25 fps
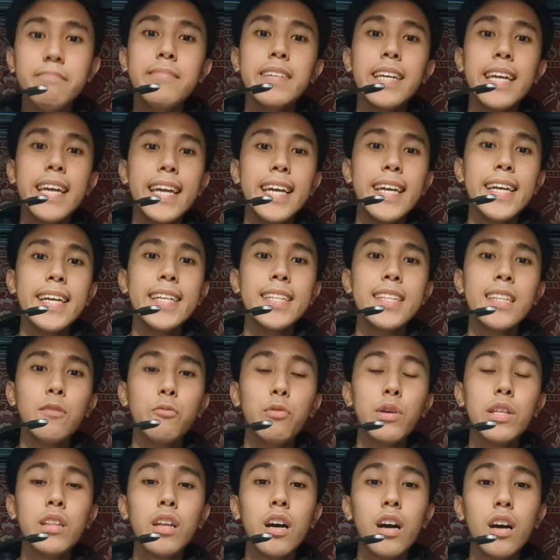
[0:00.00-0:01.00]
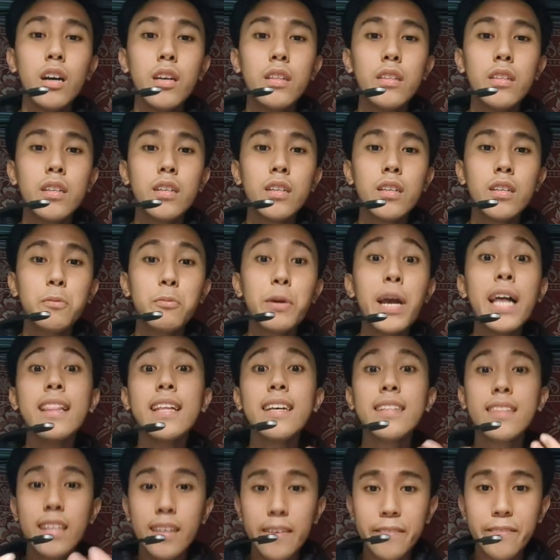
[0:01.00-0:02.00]
and with other
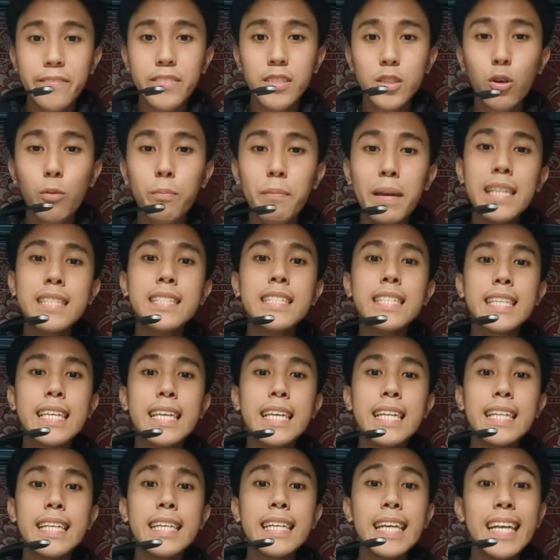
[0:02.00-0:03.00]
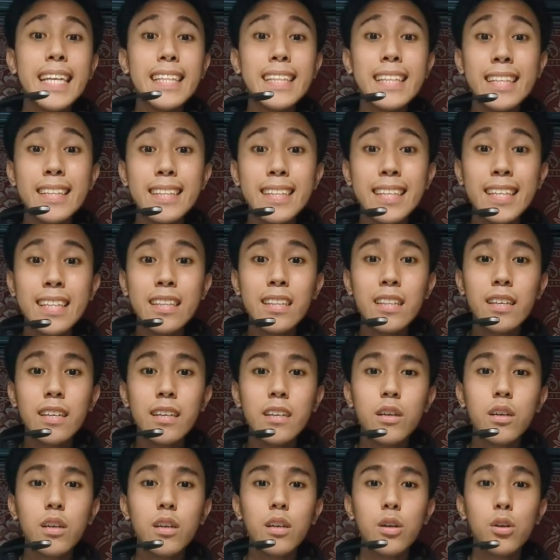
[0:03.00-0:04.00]
relatives. So basically, I didn't
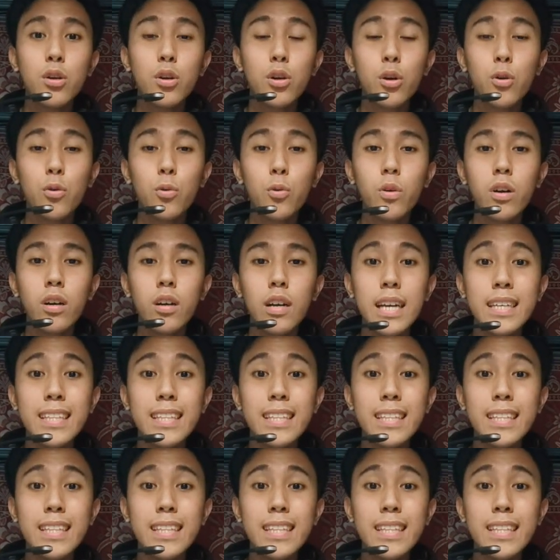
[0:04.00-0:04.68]
grow